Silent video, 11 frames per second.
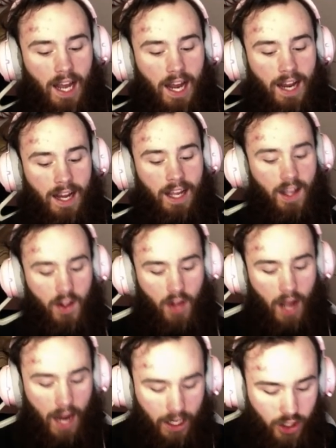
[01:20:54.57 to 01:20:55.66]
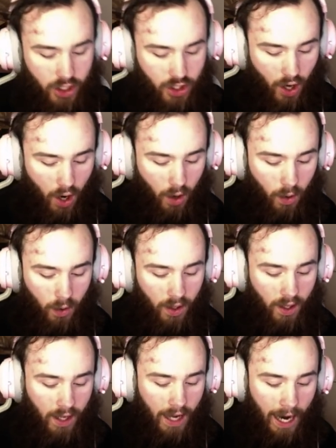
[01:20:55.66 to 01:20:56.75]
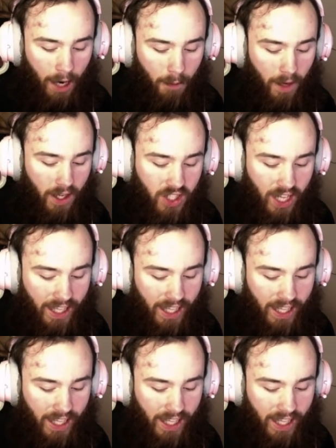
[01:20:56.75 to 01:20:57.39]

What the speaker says: I just know how much,